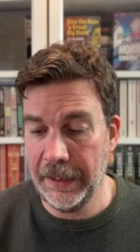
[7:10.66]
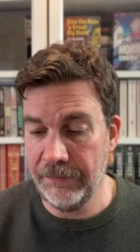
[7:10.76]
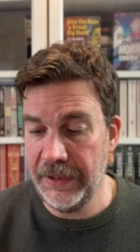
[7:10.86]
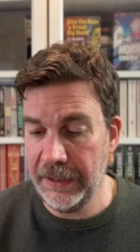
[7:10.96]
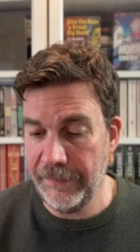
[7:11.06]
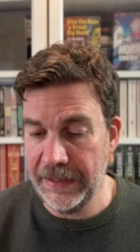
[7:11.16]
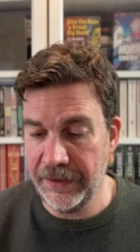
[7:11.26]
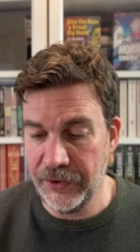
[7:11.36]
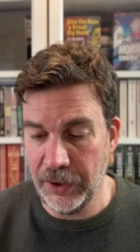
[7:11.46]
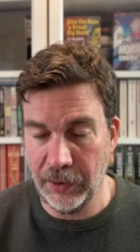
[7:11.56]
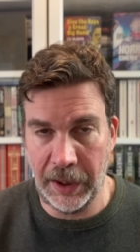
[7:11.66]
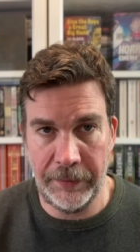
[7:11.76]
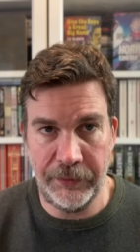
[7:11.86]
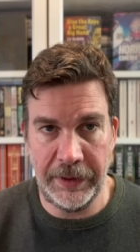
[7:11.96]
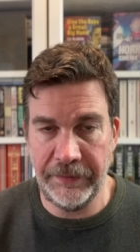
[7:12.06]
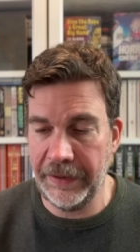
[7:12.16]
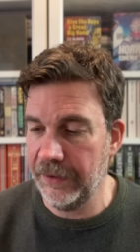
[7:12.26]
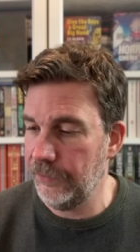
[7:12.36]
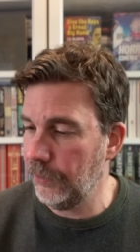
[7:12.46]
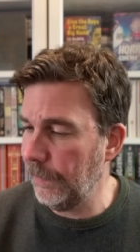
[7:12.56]
reading event, the Sherlock Holmes reading event
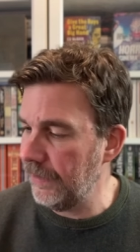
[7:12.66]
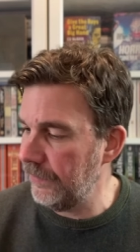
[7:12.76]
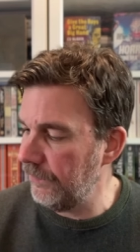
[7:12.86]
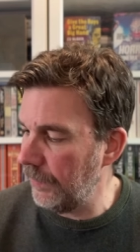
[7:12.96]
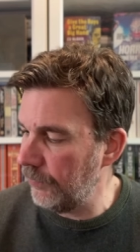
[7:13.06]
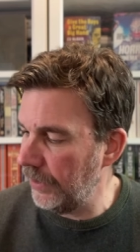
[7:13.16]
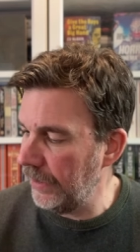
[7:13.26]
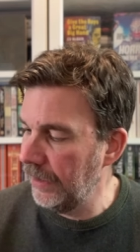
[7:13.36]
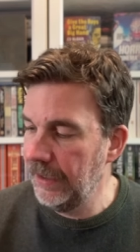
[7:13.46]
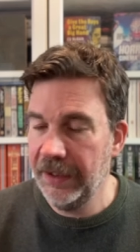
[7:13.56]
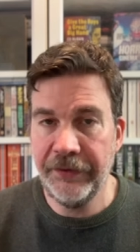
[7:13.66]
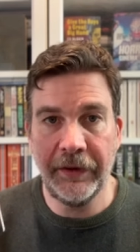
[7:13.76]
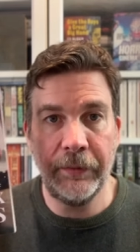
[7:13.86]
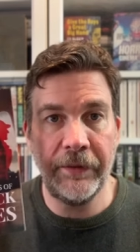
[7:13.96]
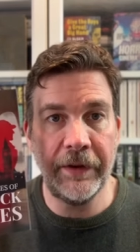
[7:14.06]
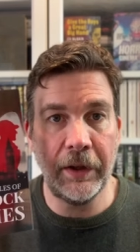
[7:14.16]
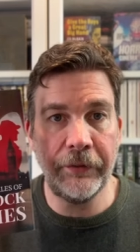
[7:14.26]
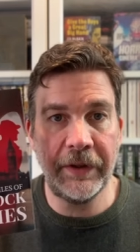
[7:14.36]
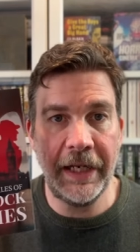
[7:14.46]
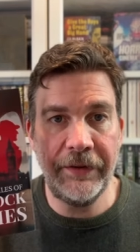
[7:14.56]
that took place in February. So this was The
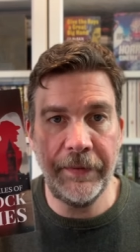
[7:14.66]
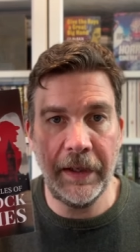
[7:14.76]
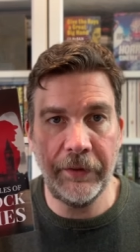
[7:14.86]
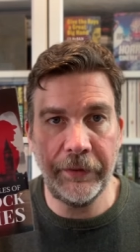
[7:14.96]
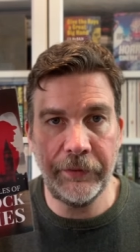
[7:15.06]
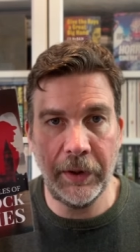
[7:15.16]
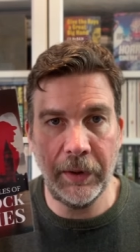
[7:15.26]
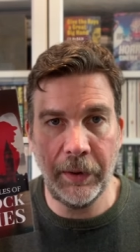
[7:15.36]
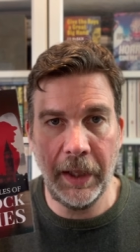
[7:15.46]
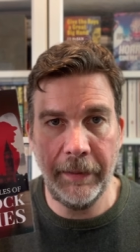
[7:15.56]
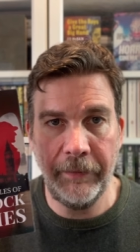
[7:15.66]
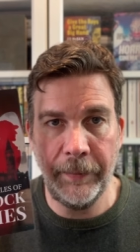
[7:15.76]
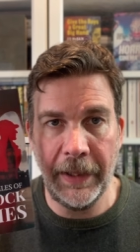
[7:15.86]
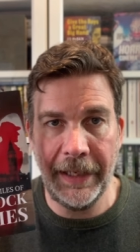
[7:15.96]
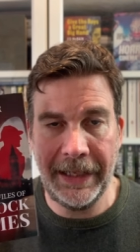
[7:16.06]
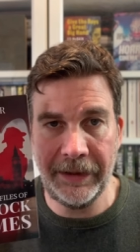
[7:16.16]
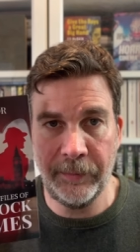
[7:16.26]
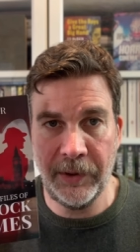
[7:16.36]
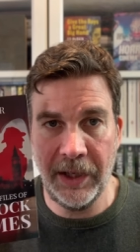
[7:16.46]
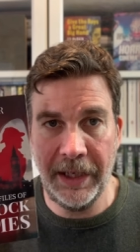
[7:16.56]
Lost Case Files of Sherlock Holmes by Alex
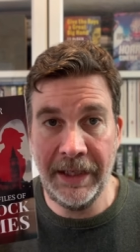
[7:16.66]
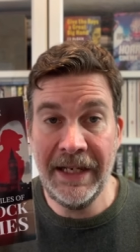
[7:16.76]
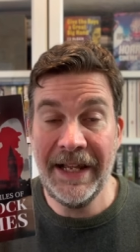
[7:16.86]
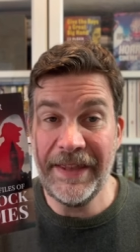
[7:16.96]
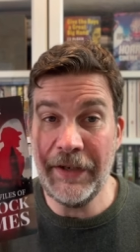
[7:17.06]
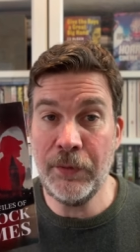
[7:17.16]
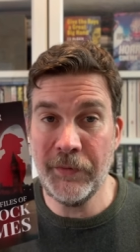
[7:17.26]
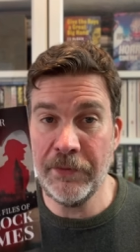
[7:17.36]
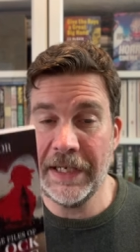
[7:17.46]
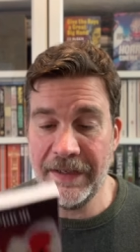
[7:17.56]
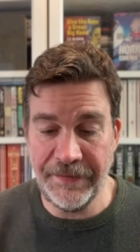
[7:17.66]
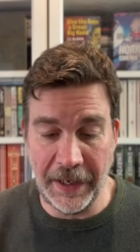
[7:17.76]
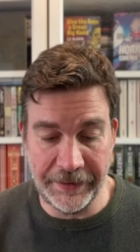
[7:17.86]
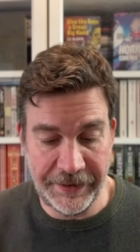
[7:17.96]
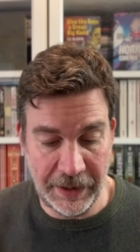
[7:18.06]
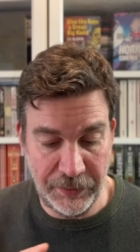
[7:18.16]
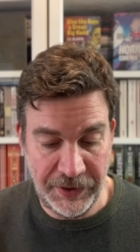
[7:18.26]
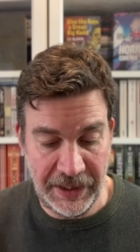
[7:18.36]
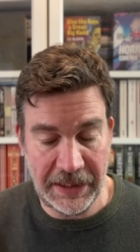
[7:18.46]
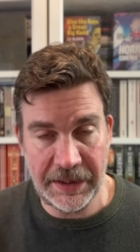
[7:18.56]
Pryor. This was really fun. So
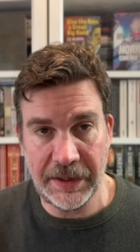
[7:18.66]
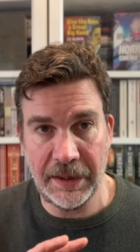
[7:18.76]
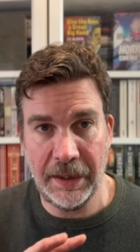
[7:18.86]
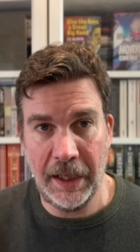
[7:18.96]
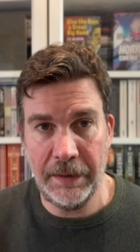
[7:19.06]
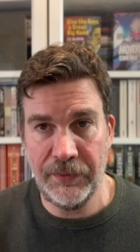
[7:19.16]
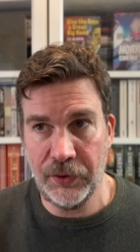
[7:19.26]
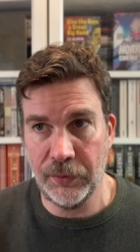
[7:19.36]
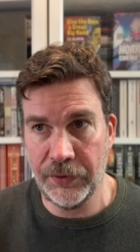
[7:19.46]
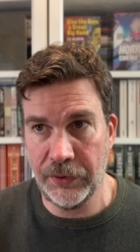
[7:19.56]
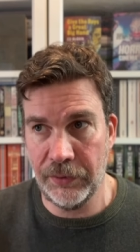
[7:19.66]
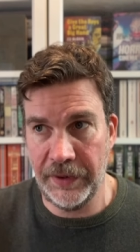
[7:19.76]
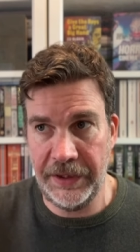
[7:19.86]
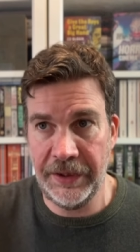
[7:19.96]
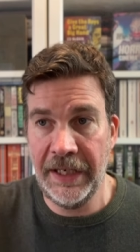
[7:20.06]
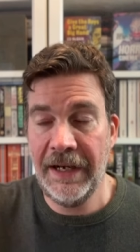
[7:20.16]
six Holmes short stories,